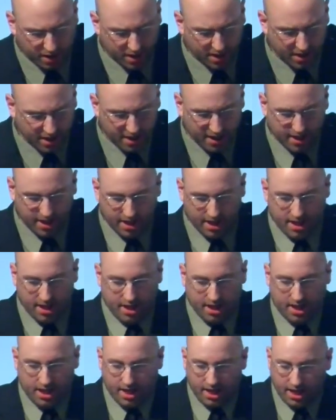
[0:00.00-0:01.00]

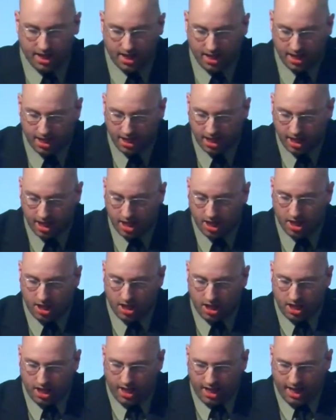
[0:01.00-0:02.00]

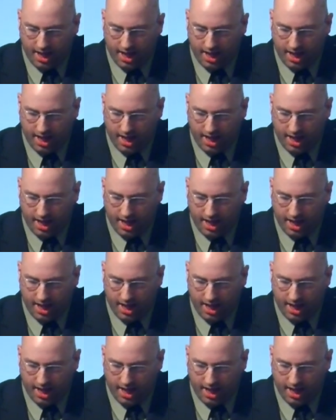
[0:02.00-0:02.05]
Nobody speaks.